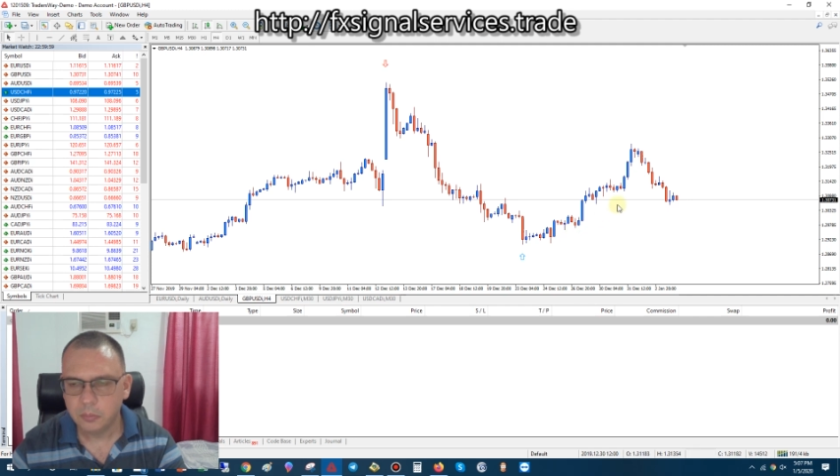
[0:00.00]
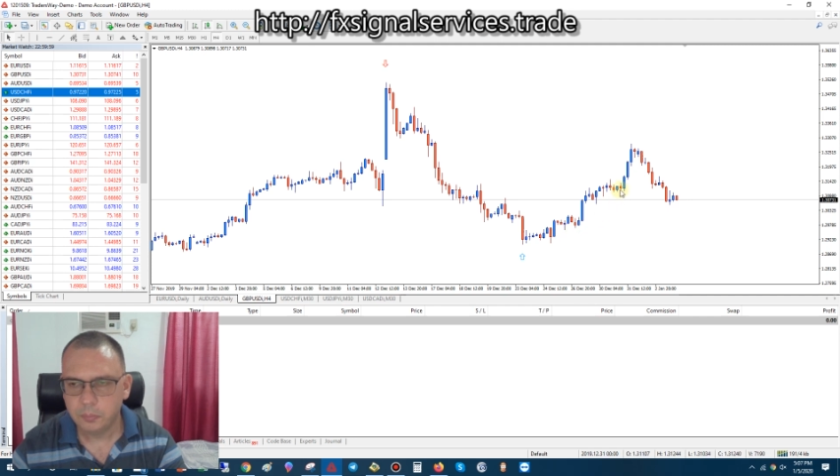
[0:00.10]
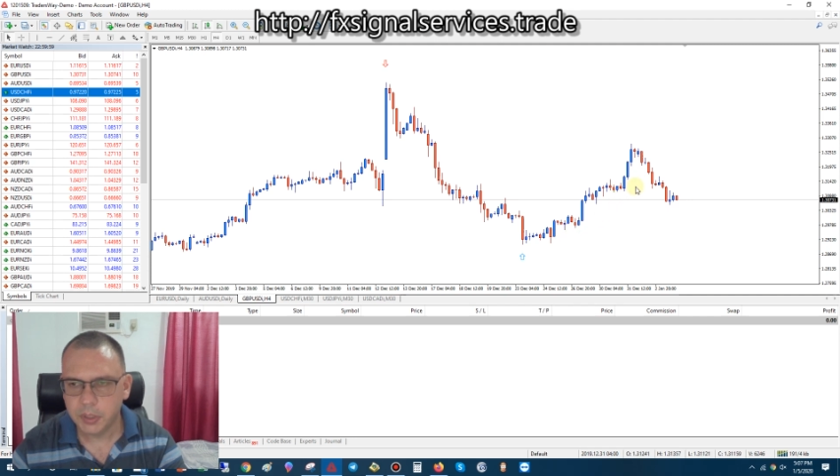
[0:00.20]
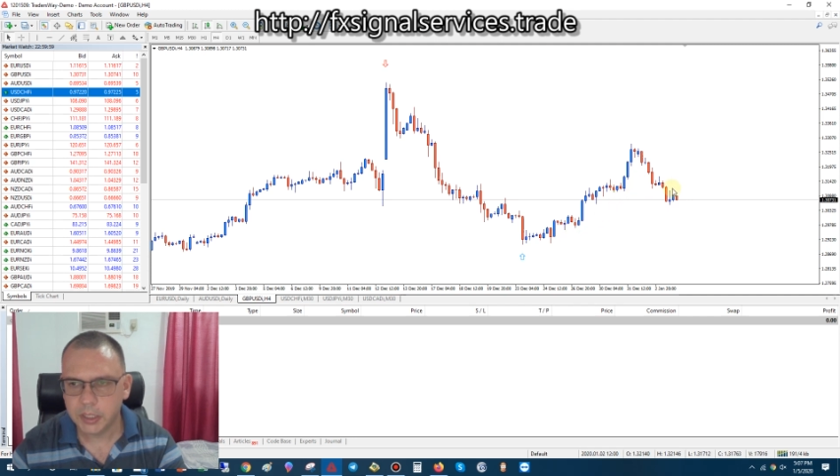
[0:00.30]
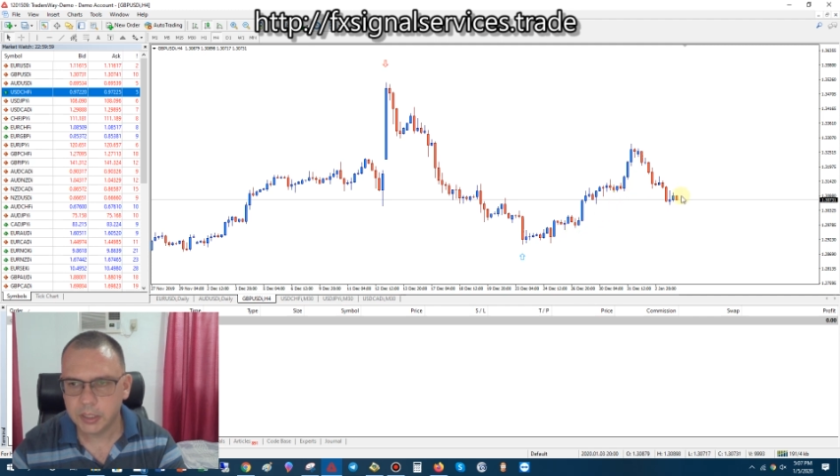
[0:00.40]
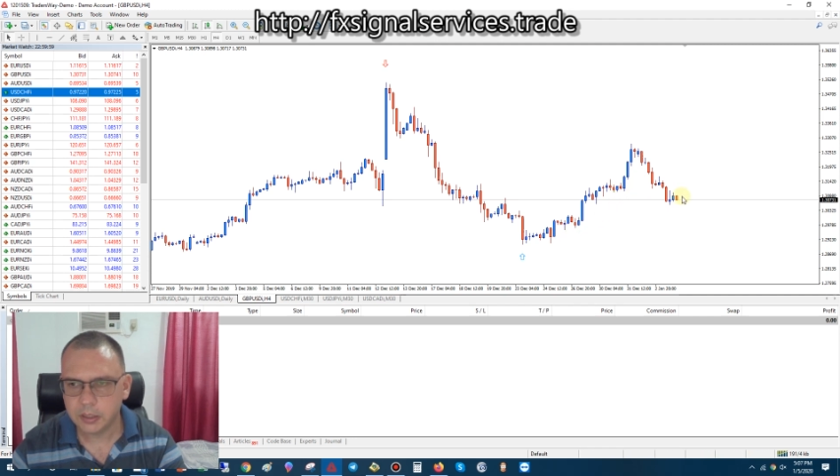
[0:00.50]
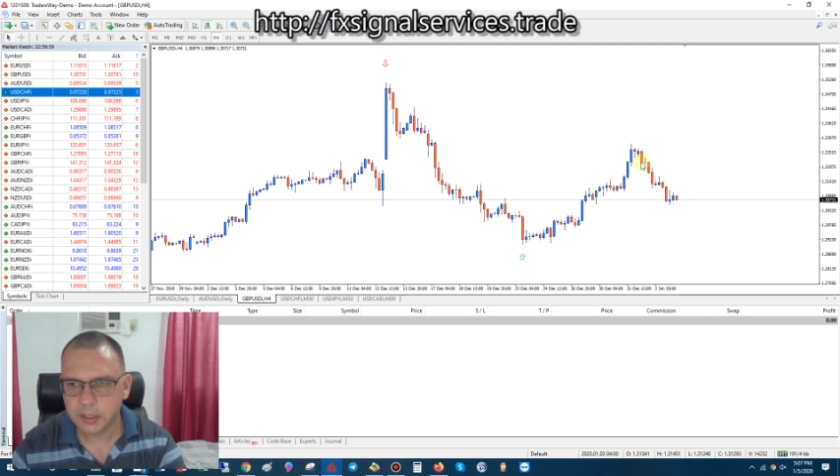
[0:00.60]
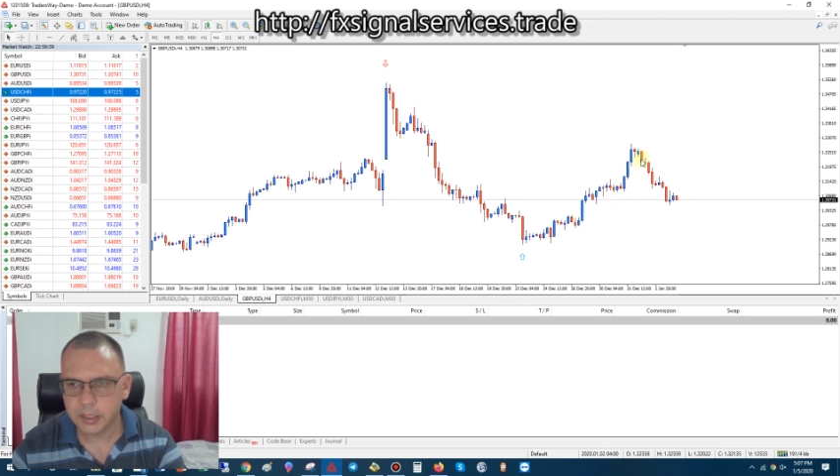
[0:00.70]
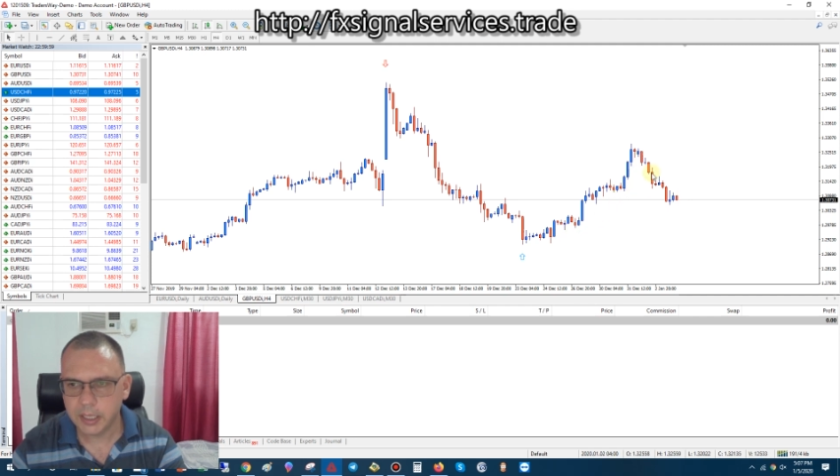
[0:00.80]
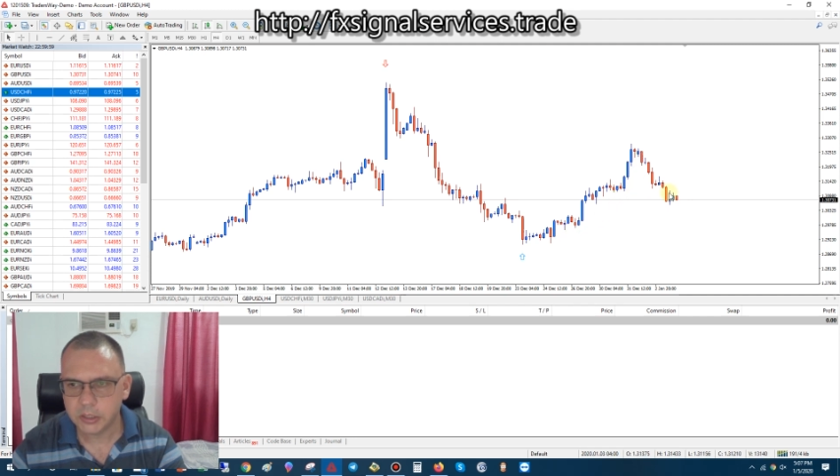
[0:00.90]
but
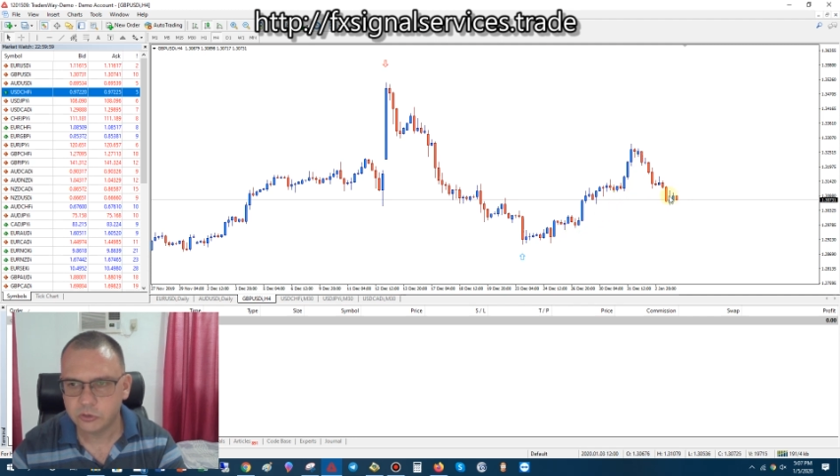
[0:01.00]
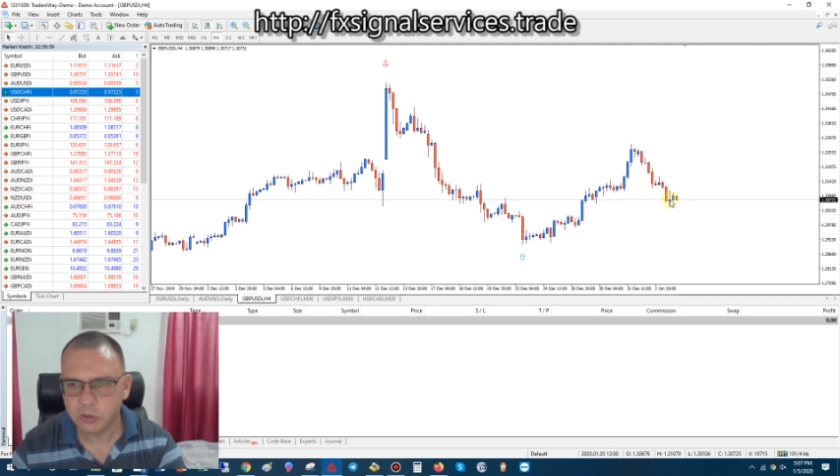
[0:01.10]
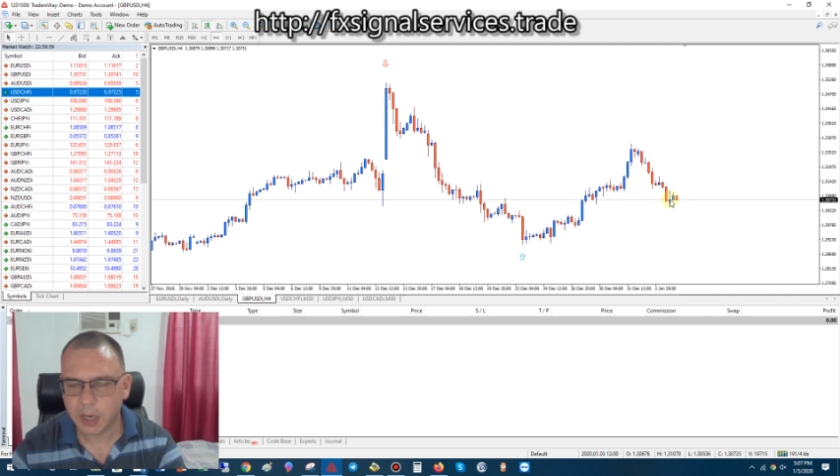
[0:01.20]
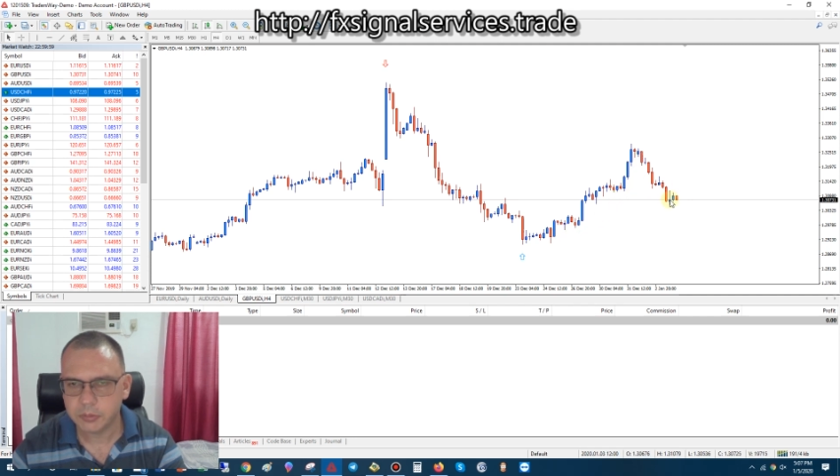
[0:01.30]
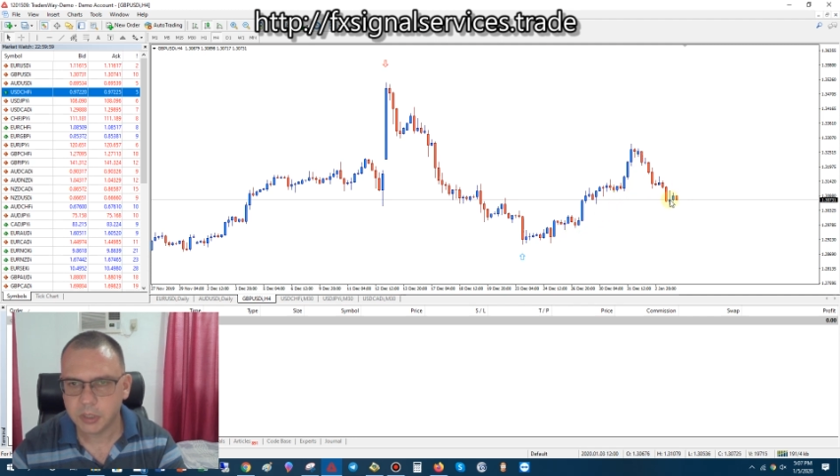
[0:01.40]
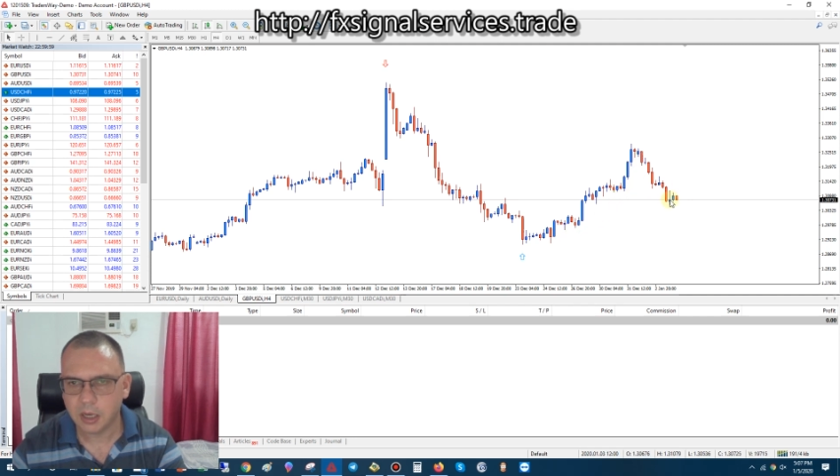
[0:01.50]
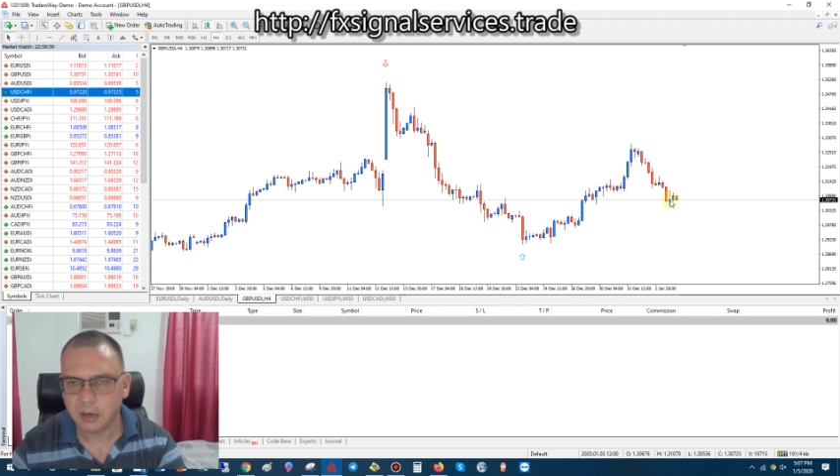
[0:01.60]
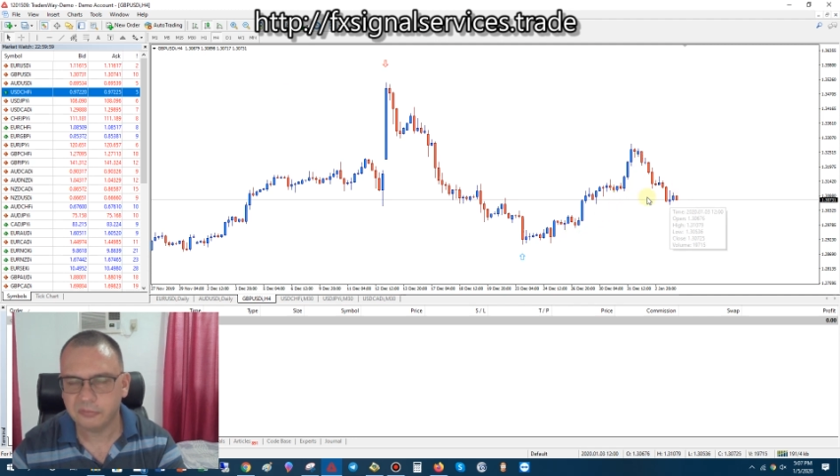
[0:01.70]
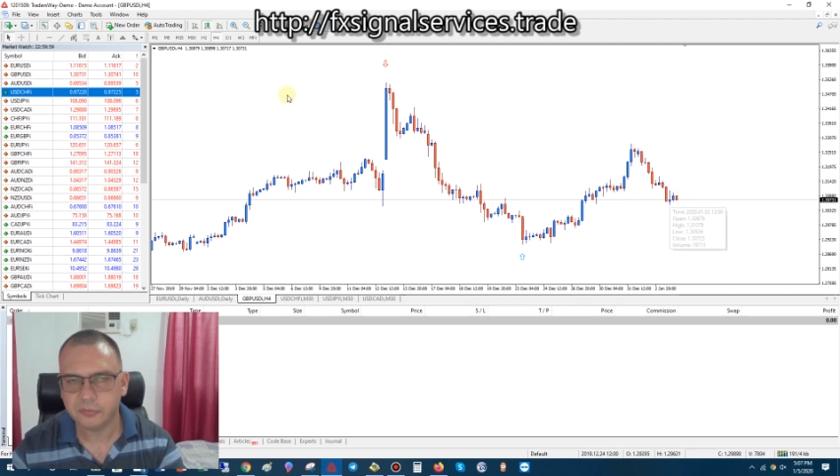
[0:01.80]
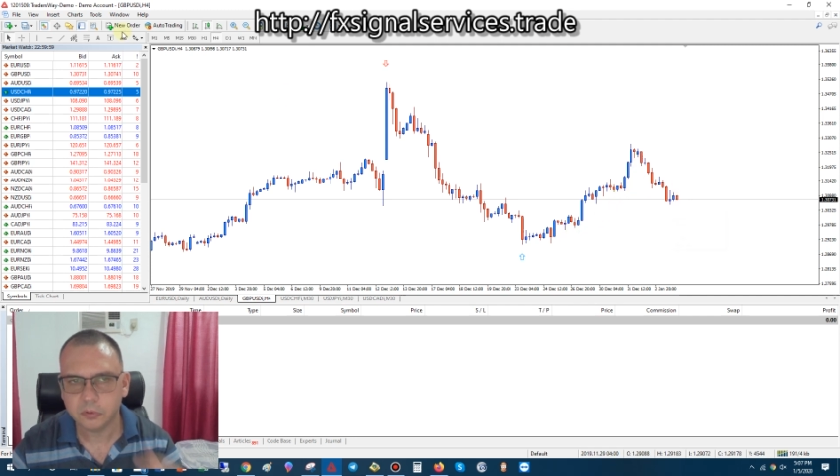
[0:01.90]
it has dropped
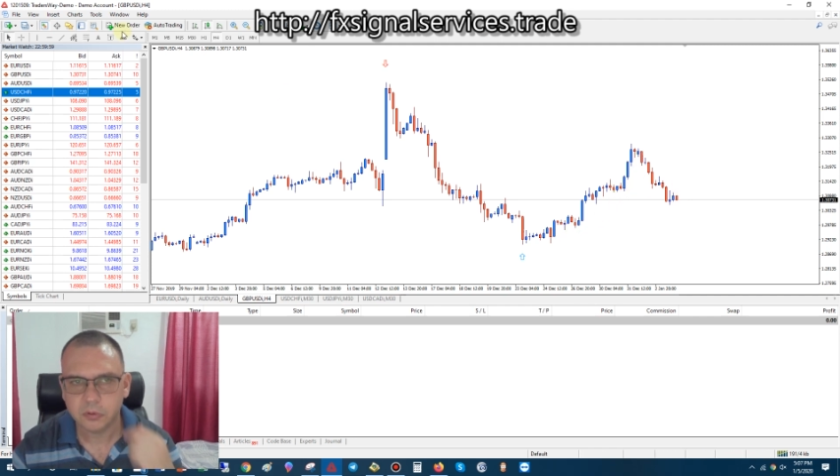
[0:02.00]
off.